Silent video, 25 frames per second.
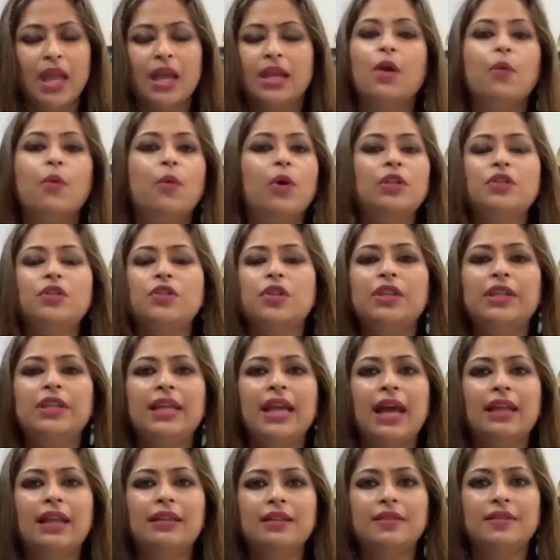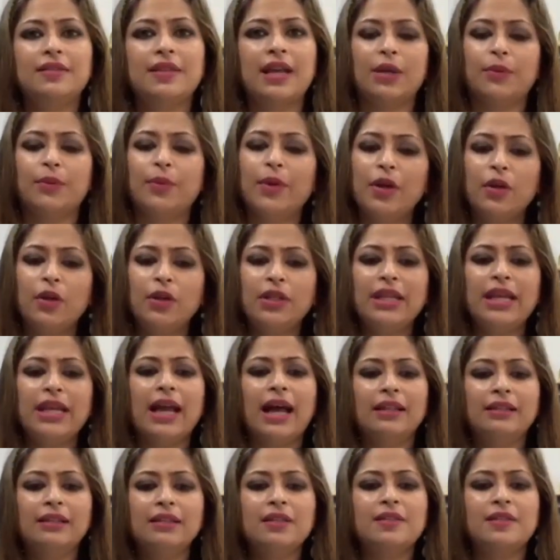Now, what's on the other side? Well, on the
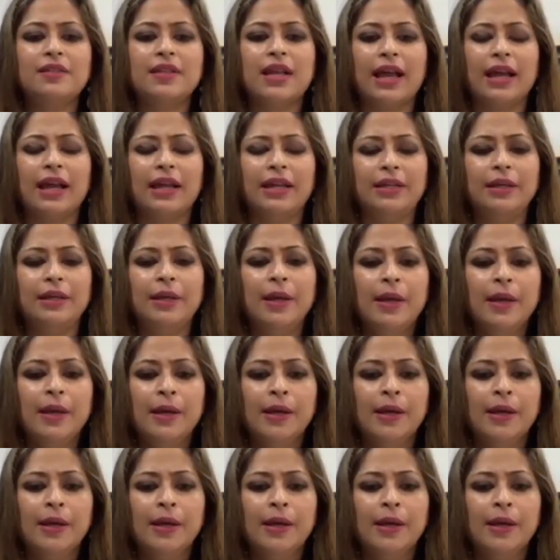other side,